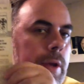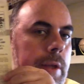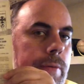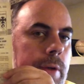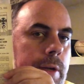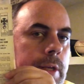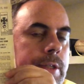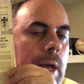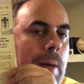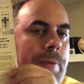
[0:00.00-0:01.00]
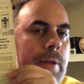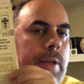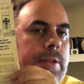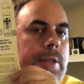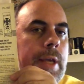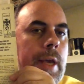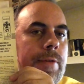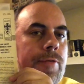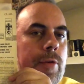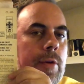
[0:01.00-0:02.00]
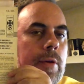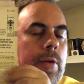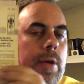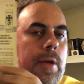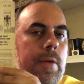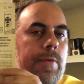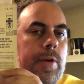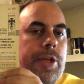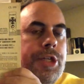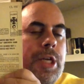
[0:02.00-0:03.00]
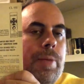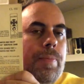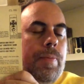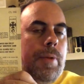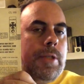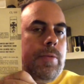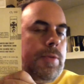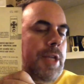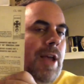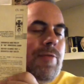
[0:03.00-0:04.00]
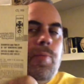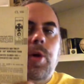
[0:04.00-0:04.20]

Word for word: really, really nice copy of this, again, for really cheap, plus it was half